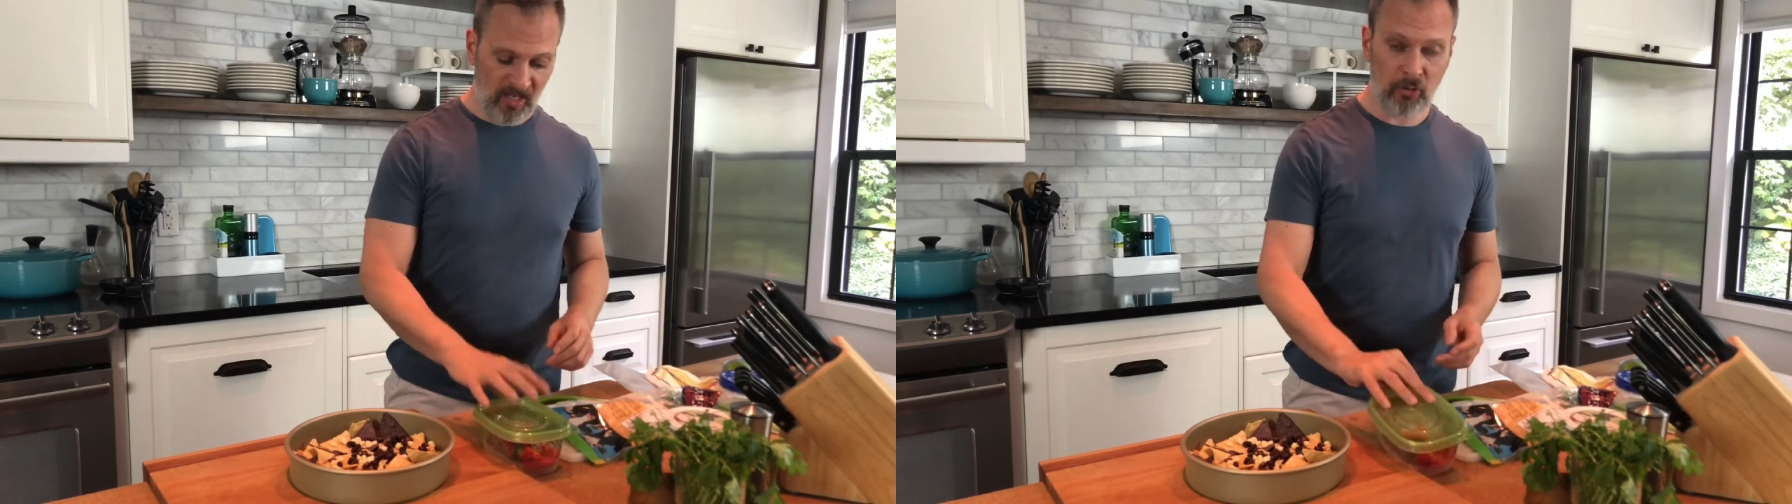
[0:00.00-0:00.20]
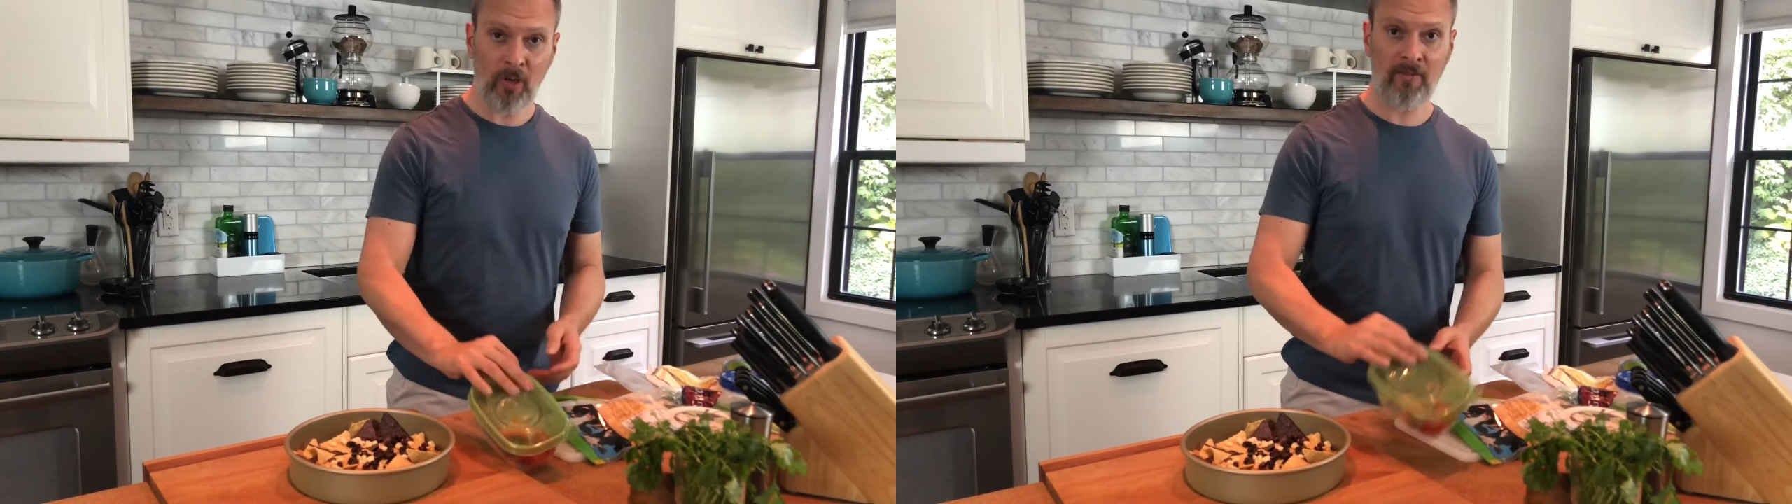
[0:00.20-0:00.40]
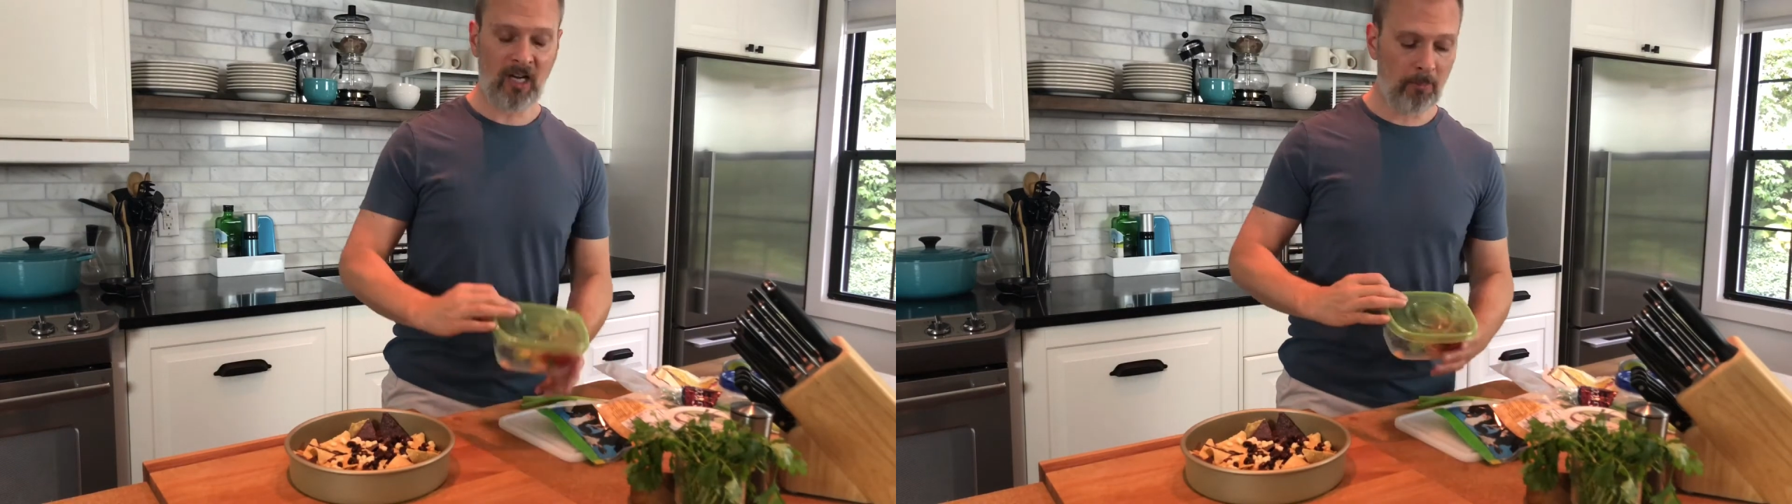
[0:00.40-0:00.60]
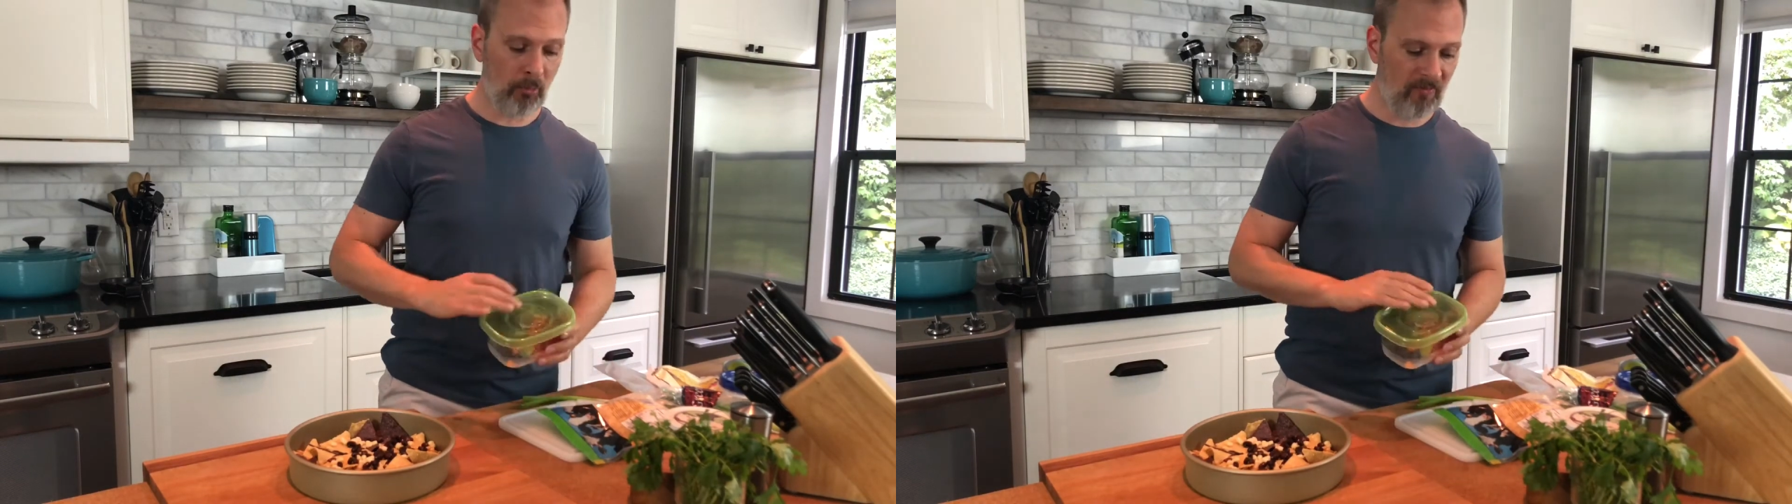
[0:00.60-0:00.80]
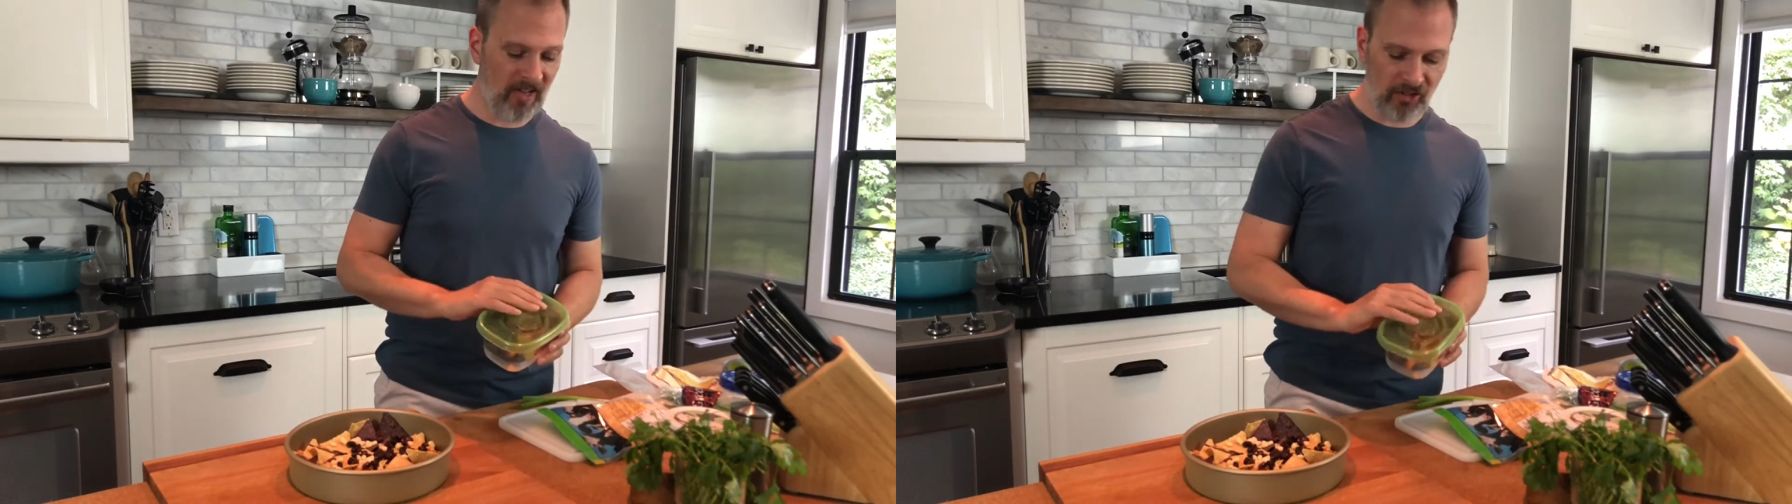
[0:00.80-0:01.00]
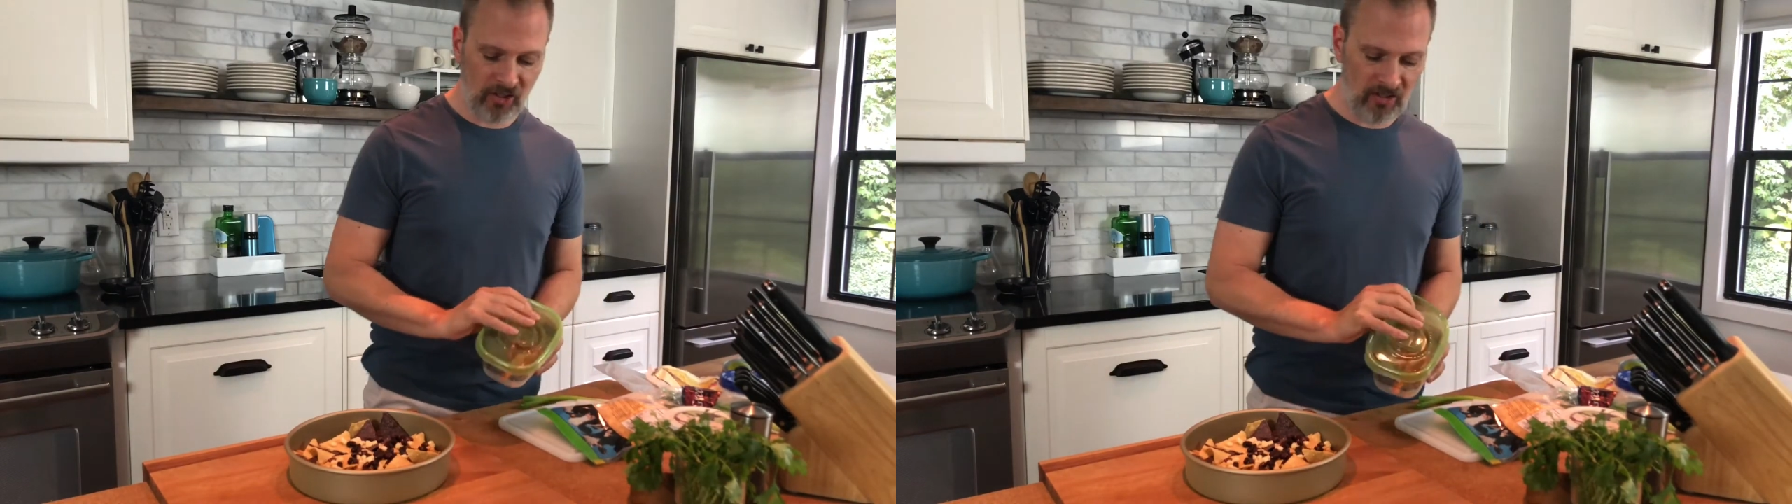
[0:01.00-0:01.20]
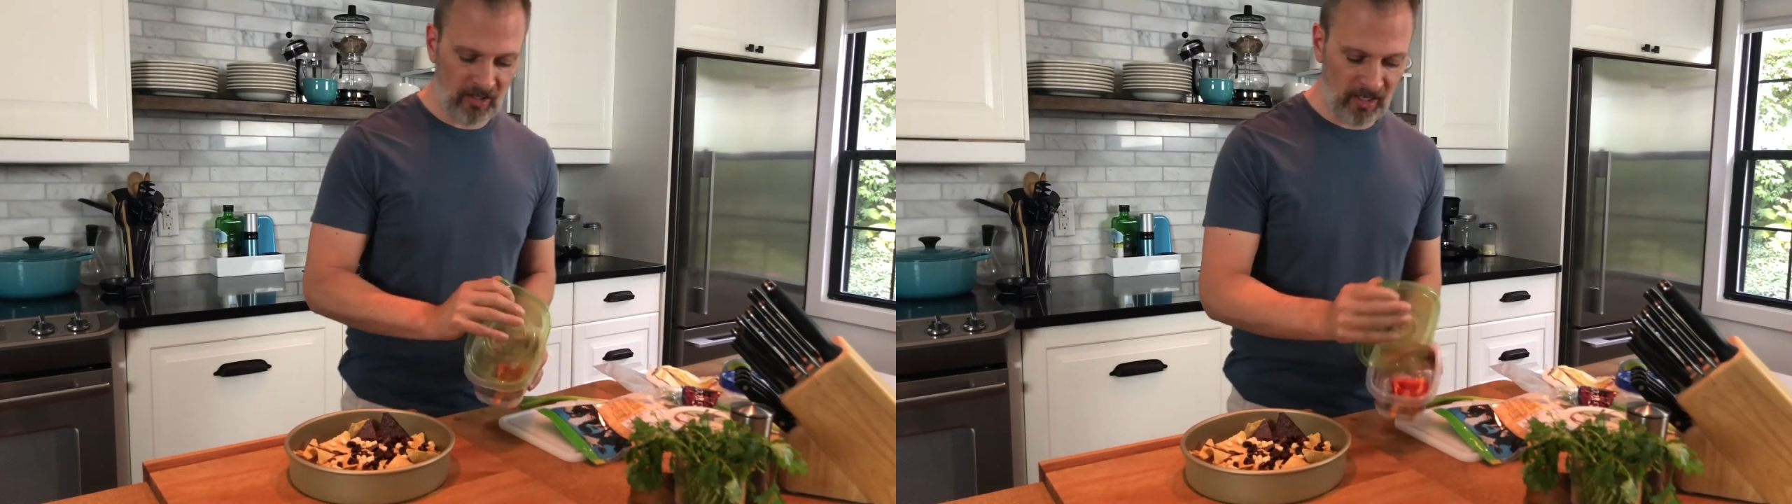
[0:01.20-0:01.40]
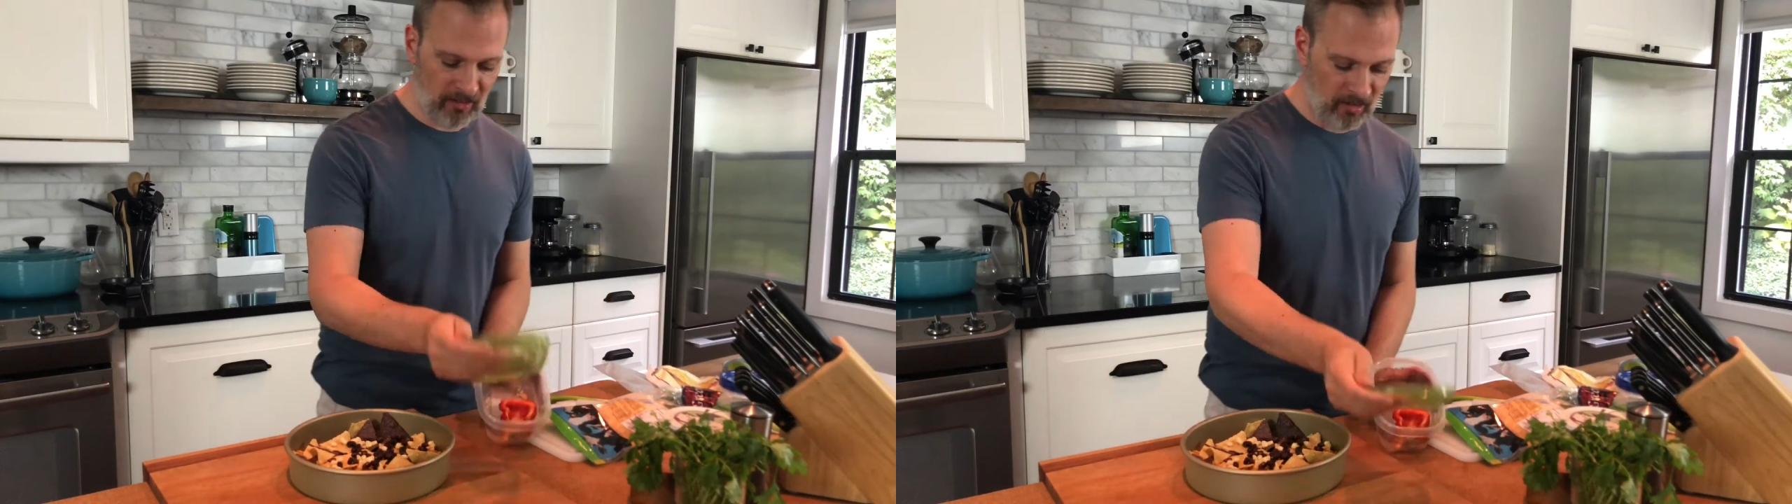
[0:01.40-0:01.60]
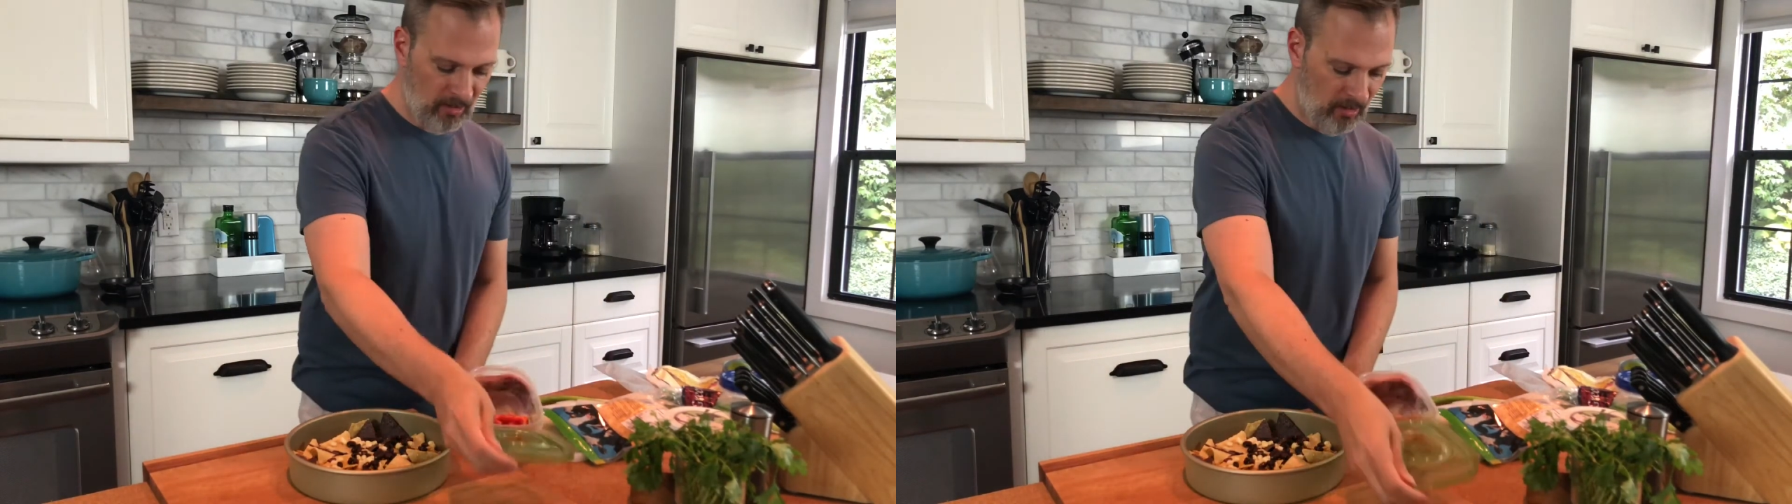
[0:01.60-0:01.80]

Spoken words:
do have a couple veggies that